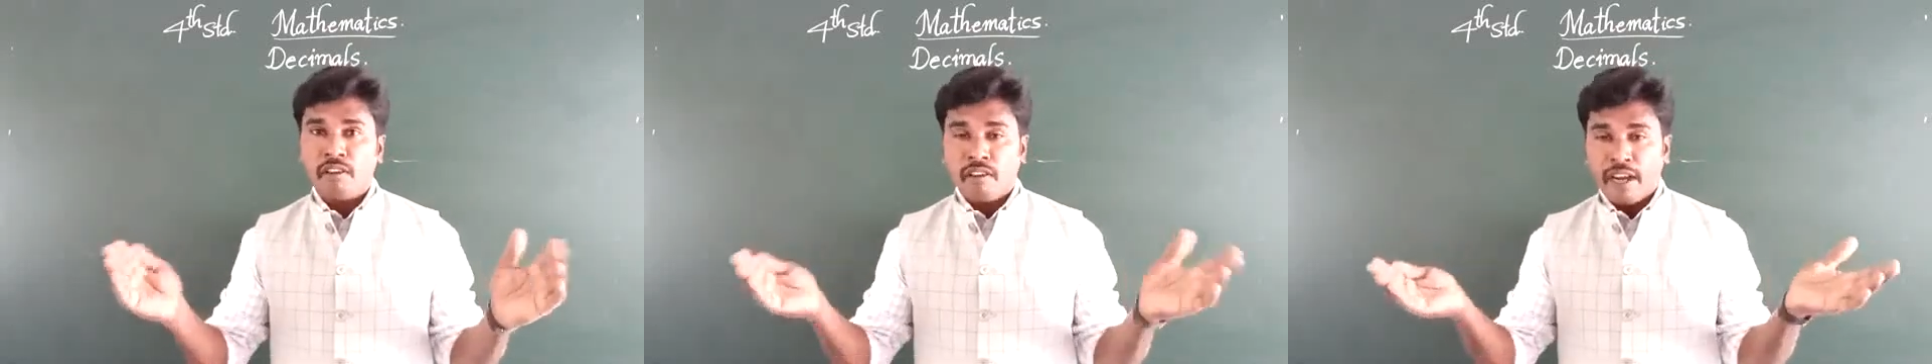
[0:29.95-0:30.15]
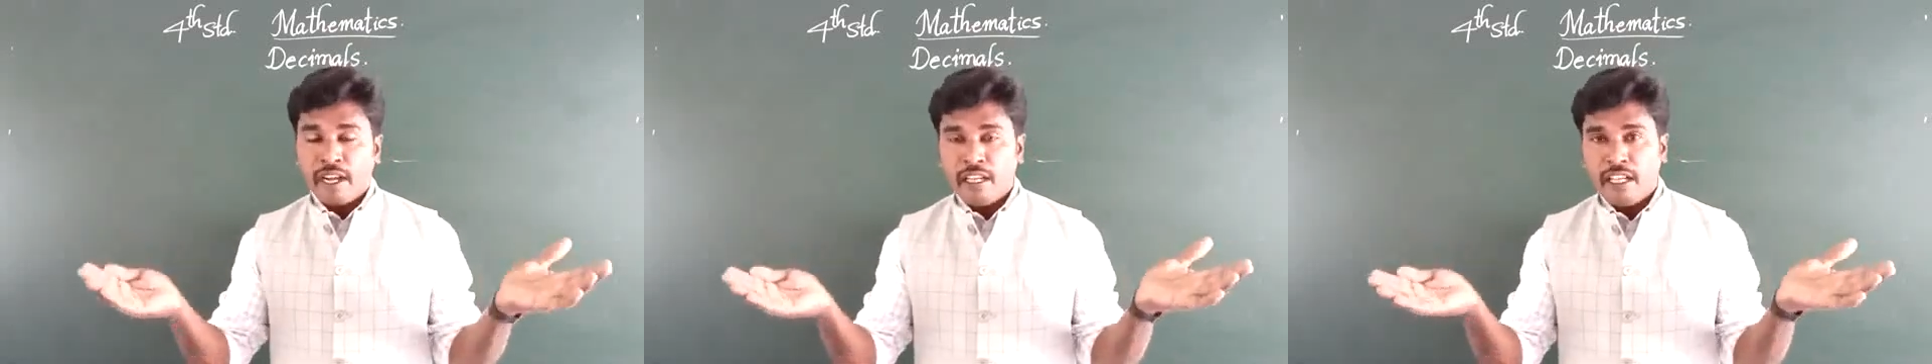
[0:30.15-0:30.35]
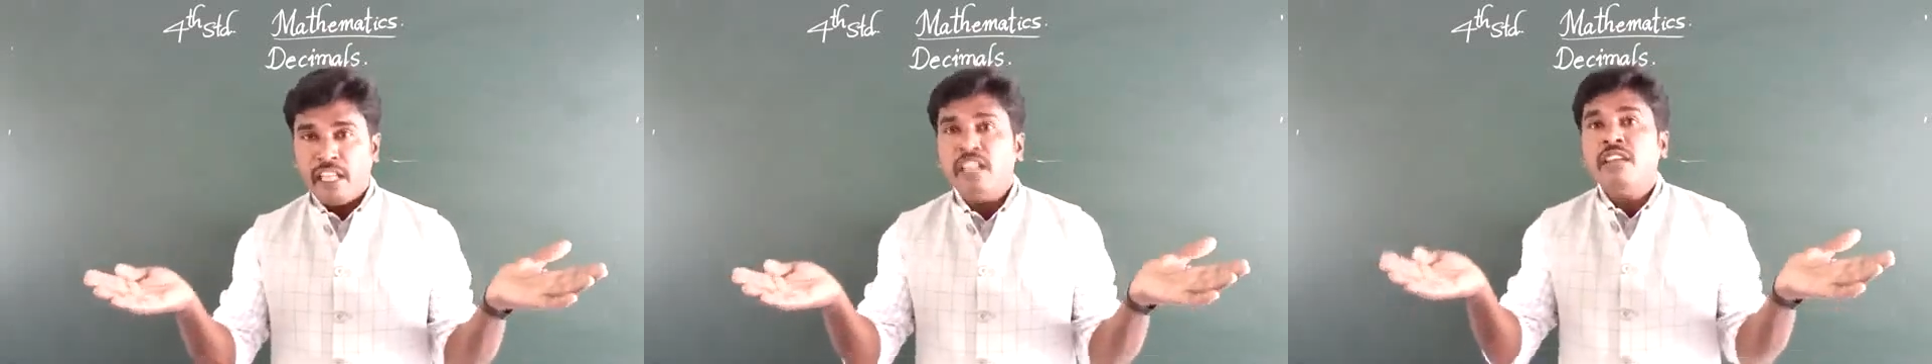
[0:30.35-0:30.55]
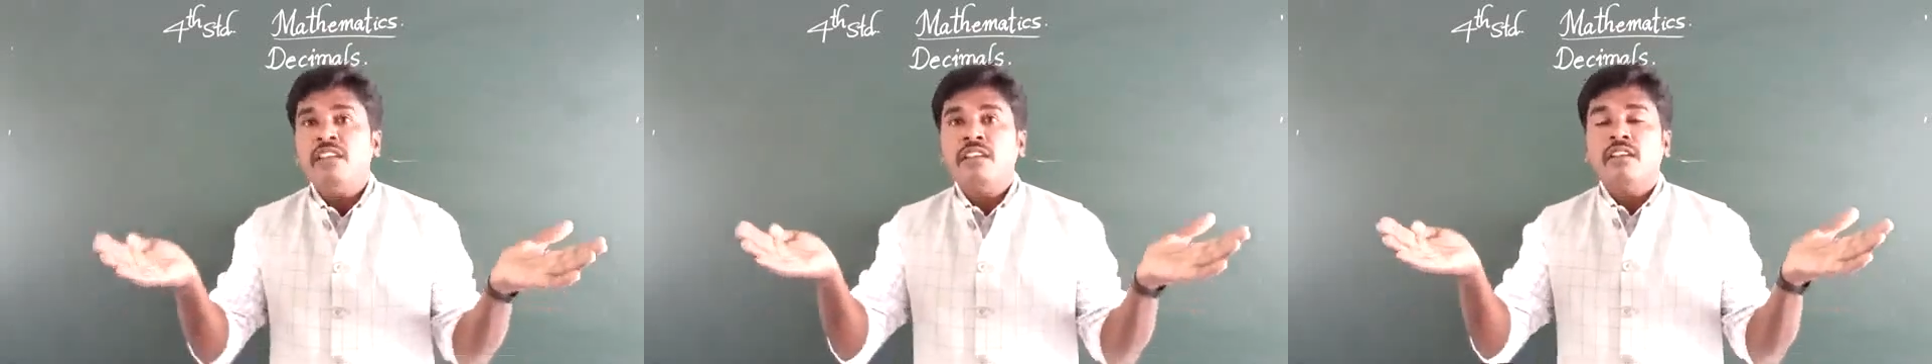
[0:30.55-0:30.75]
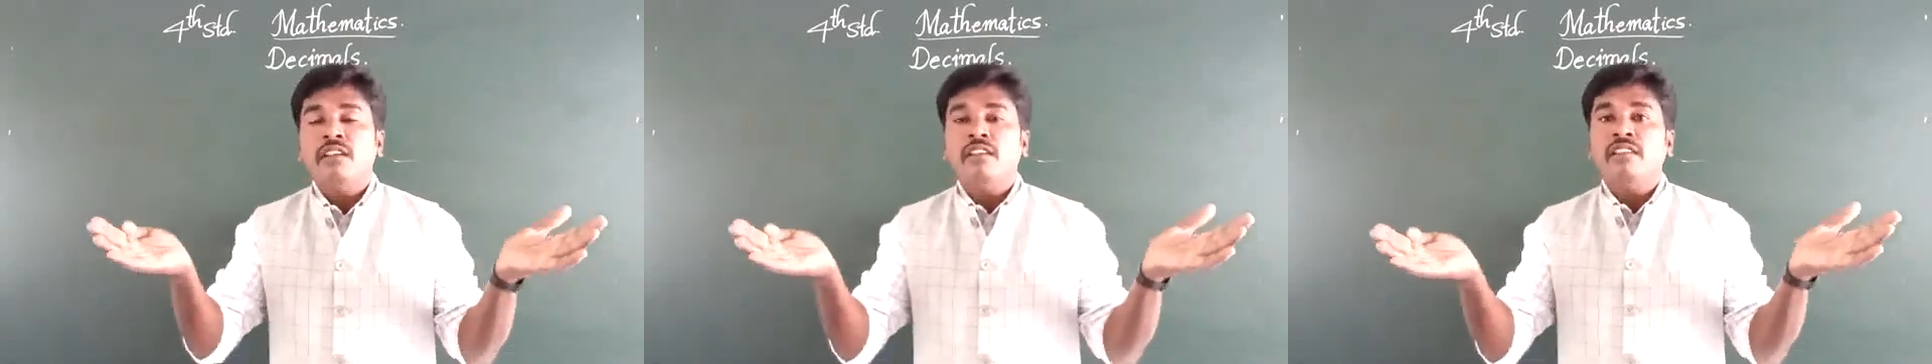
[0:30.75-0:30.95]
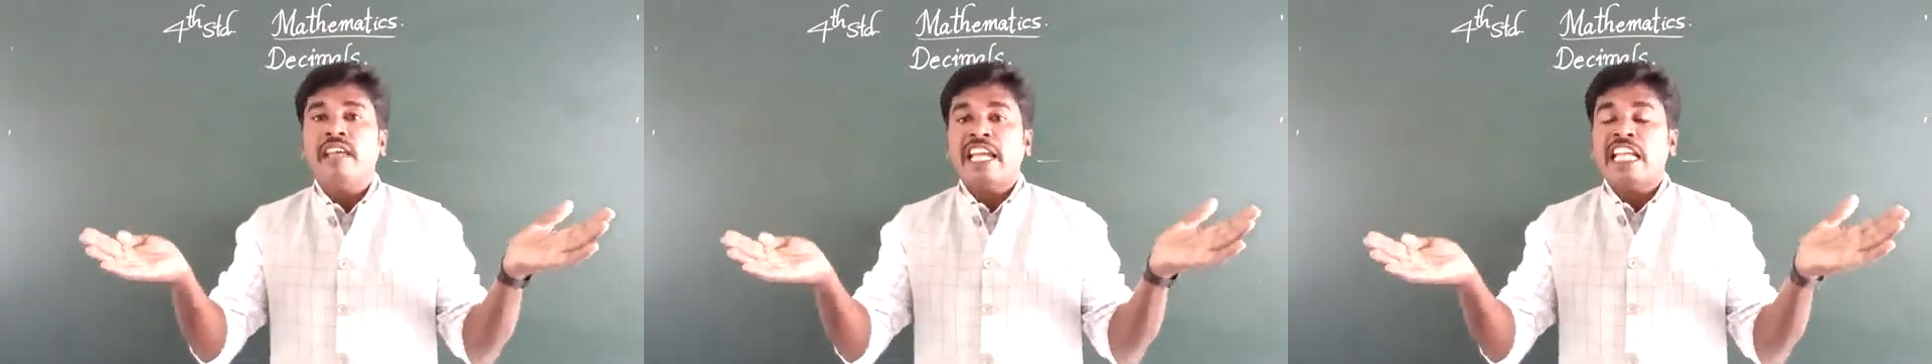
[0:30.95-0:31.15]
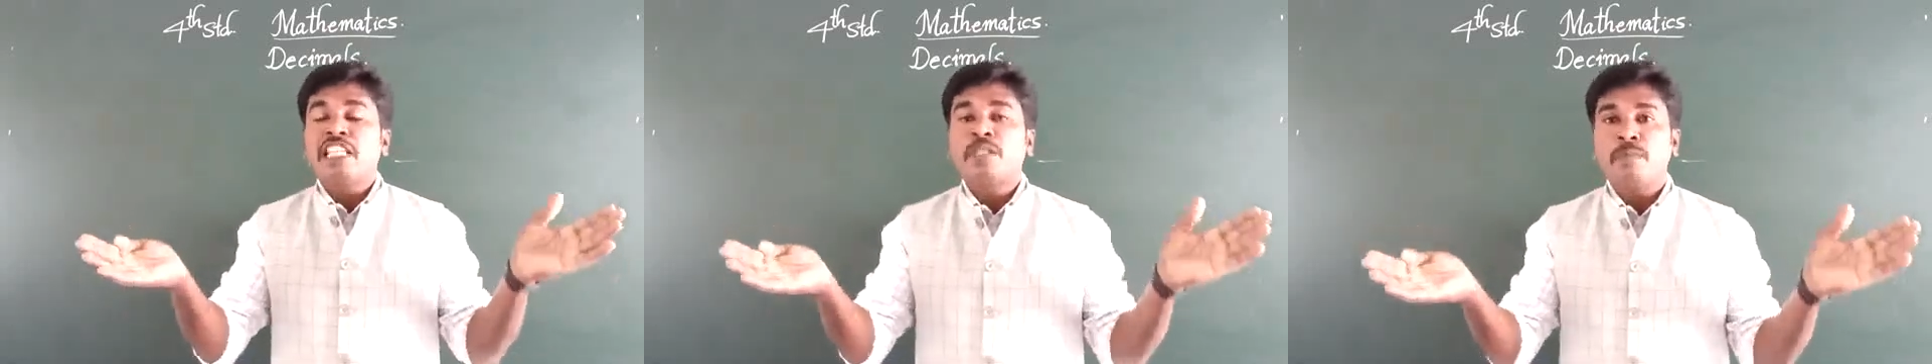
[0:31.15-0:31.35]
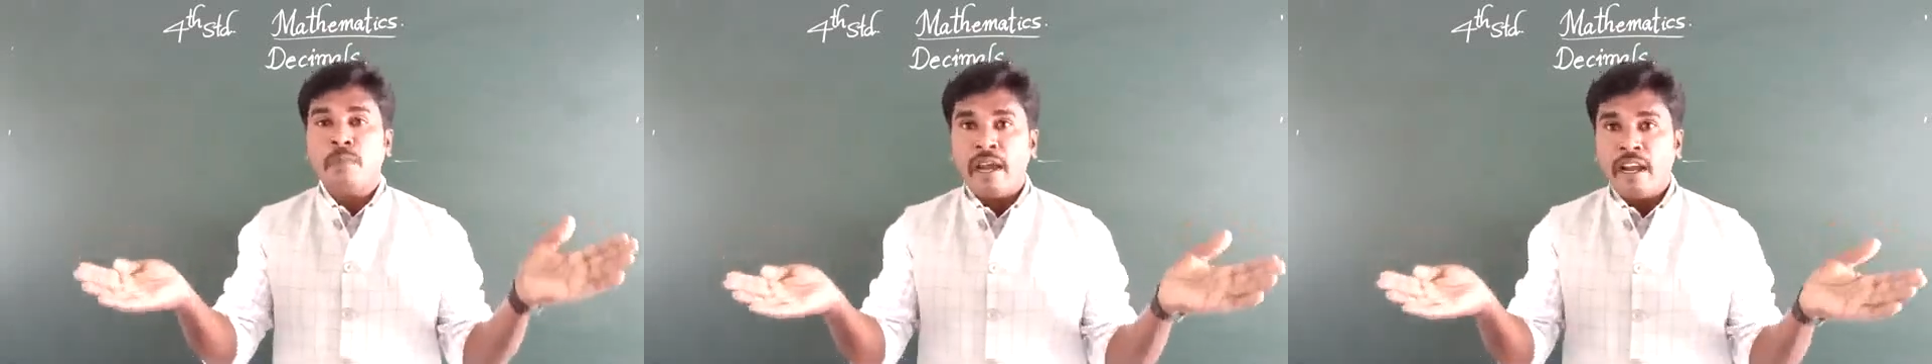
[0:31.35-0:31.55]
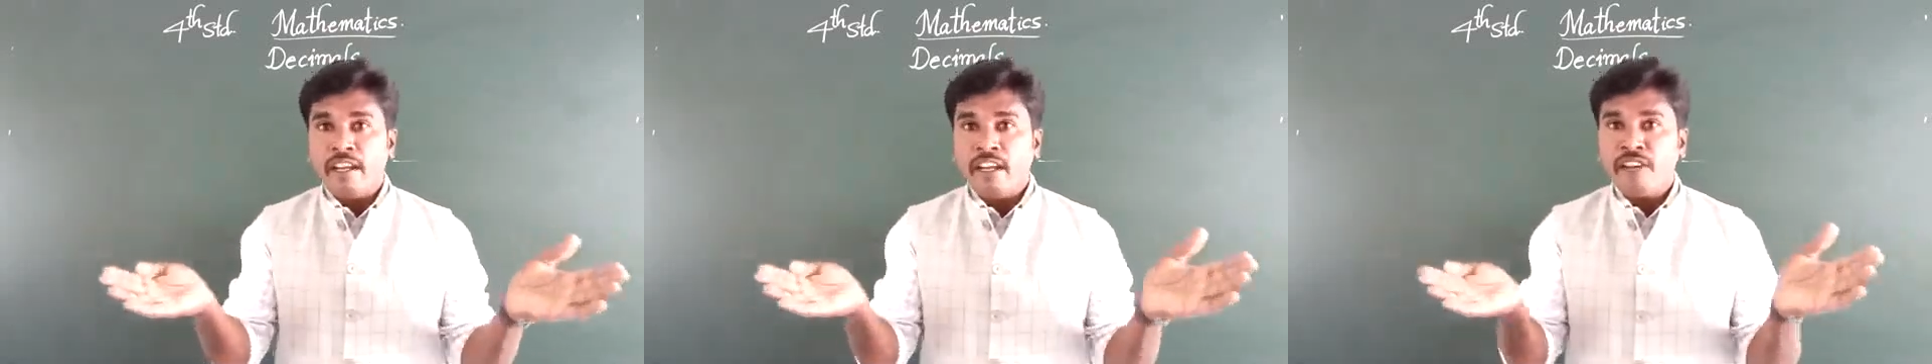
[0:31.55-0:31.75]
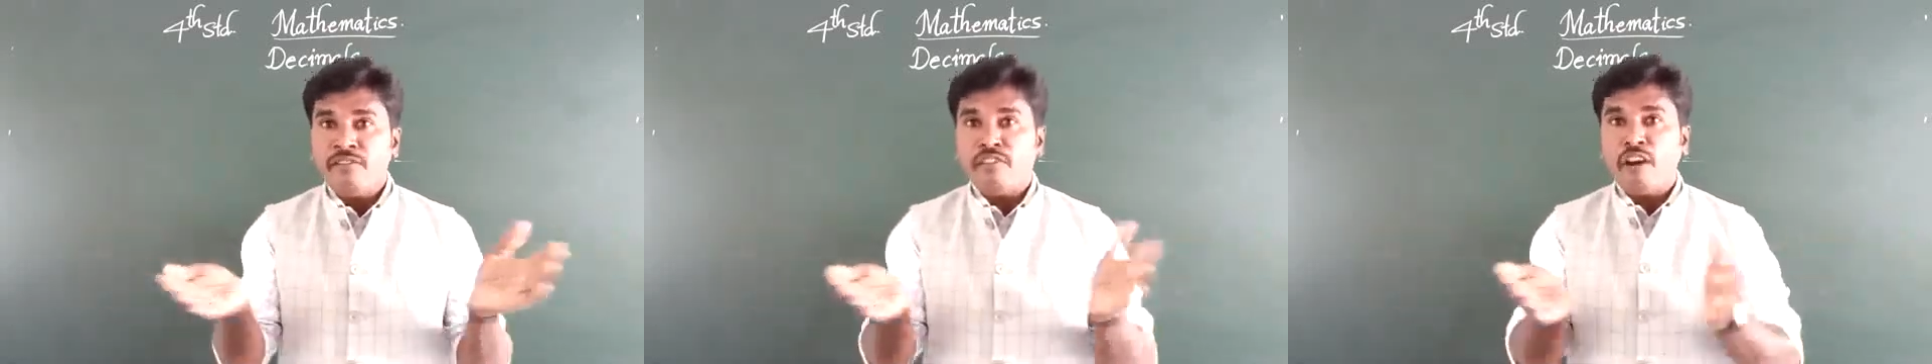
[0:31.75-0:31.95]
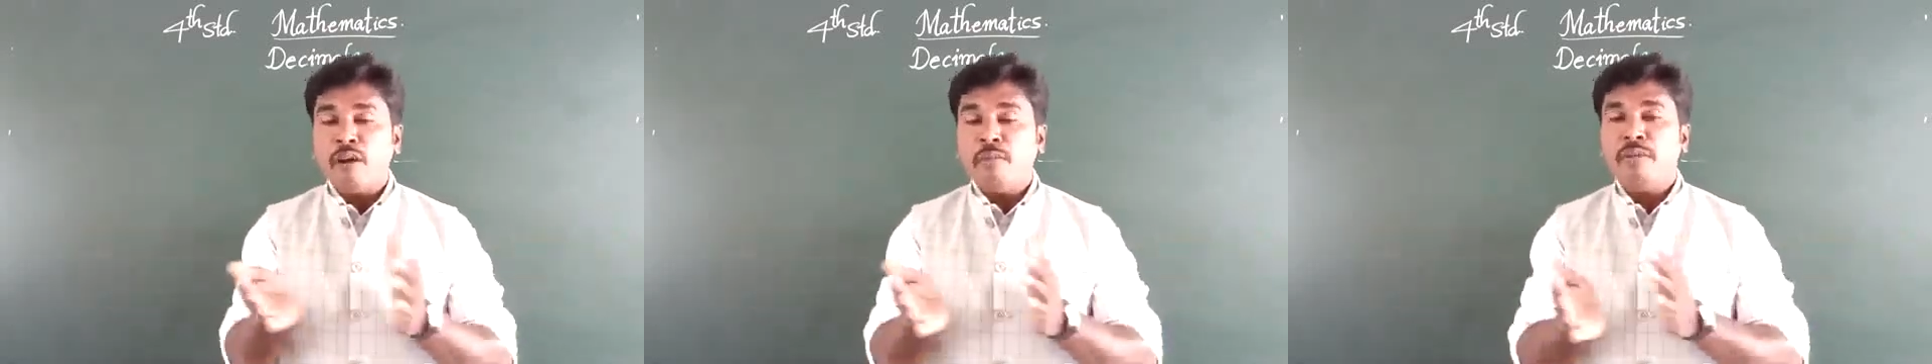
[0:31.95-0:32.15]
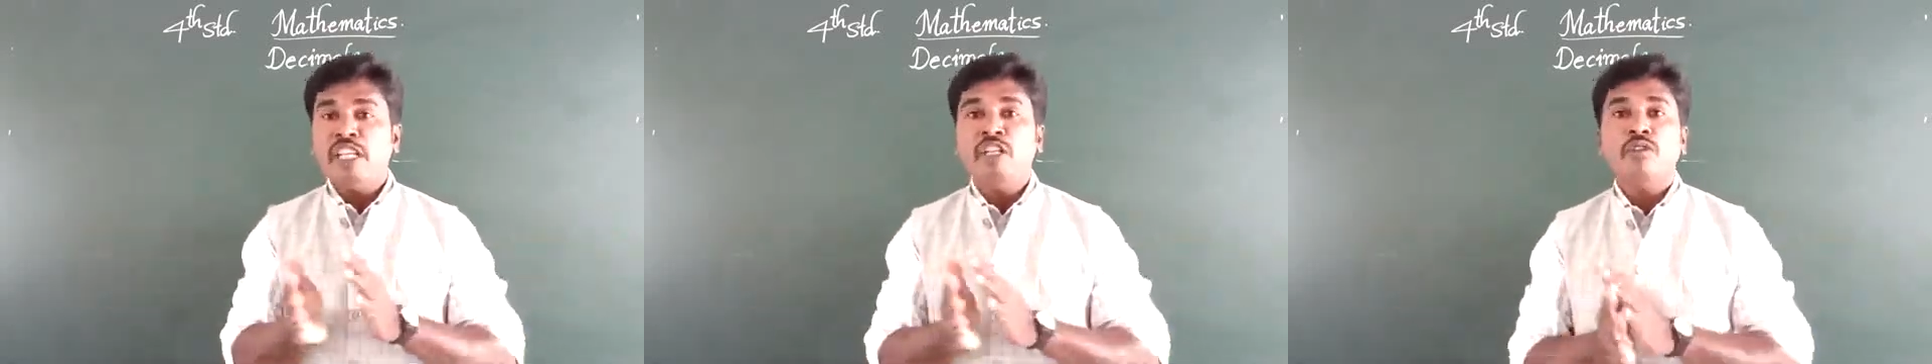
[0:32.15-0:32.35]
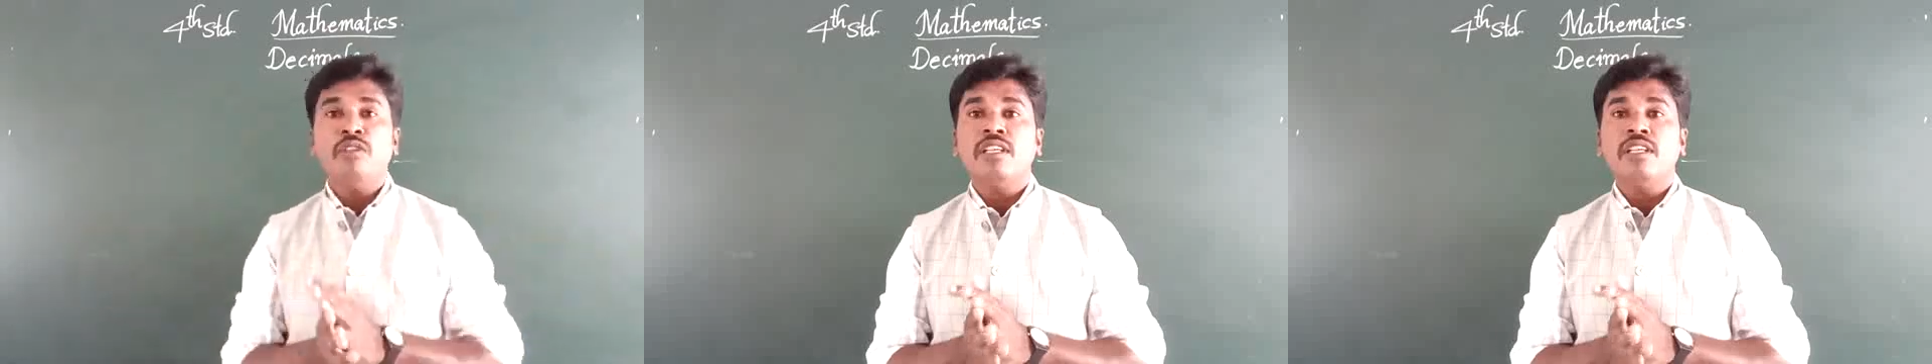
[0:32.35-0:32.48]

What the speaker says: writing the expanded form into